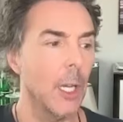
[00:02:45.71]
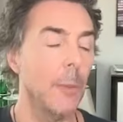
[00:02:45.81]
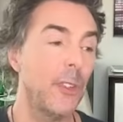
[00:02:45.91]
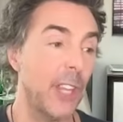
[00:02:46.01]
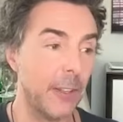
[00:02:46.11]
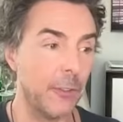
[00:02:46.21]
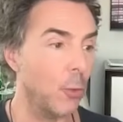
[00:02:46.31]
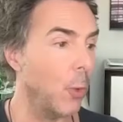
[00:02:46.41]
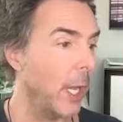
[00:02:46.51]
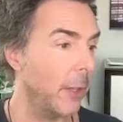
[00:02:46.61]

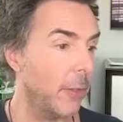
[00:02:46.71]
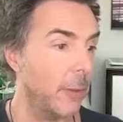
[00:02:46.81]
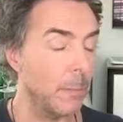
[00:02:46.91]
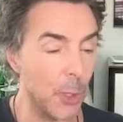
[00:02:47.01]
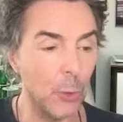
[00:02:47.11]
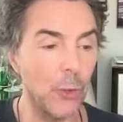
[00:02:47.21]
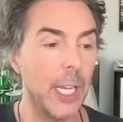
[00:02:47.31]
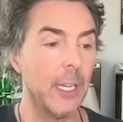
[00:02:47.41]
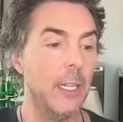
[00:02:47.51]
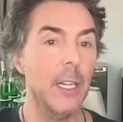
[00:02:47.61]
obsessed with
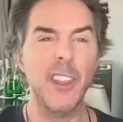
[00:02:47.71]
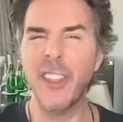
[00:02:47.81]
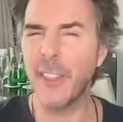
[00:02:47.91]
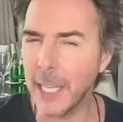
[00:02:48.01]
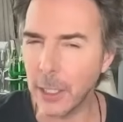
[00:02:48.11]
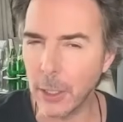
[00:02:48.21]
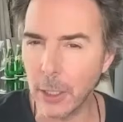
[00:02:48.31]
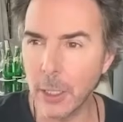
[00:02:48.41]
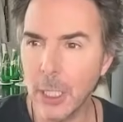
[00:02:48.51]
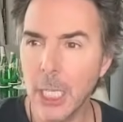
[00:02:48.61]
music,
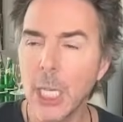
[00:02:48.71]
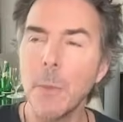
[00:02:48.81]
theater,